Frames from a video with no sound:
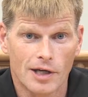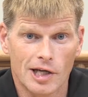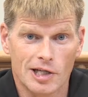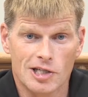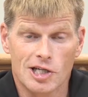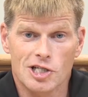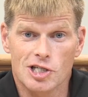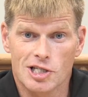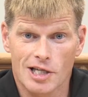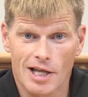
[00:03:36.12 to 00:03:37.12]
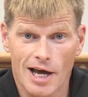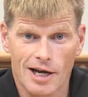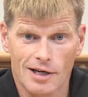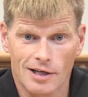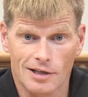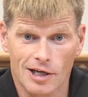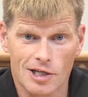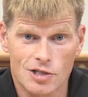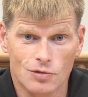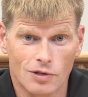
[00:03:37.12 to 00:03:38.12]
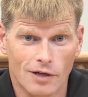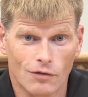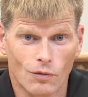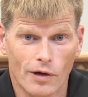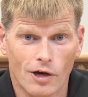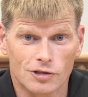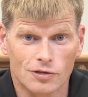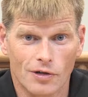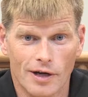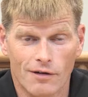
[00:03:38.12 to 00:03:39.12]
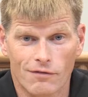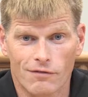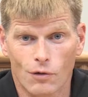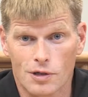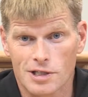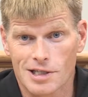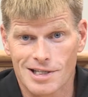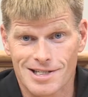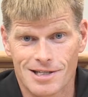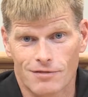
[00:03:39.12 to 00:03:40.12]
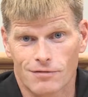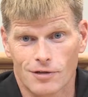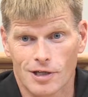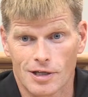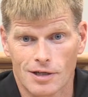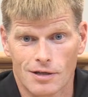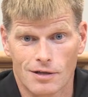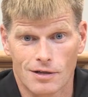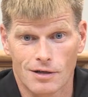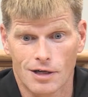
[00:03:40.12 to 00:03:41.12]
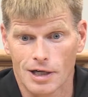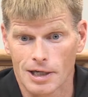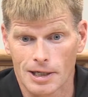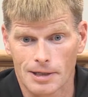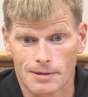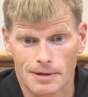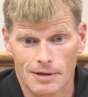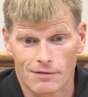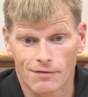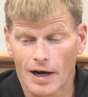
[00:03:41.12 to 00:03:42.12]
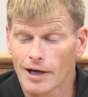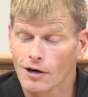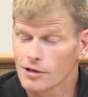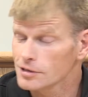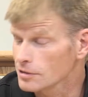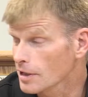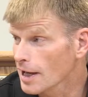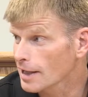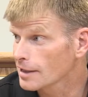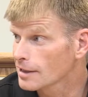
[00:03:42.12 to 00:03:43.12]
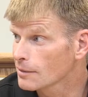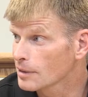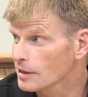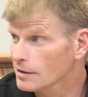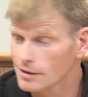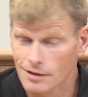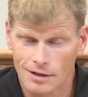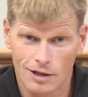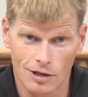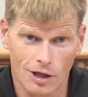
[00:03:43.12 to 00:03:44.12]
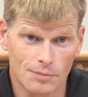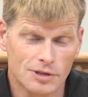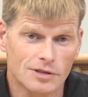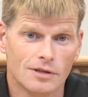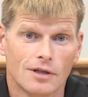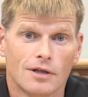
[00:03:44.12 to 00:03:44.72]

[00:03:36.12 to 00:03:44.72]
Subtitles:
In addition to that, at the high school level, we also have 14 different fine art or academic clubs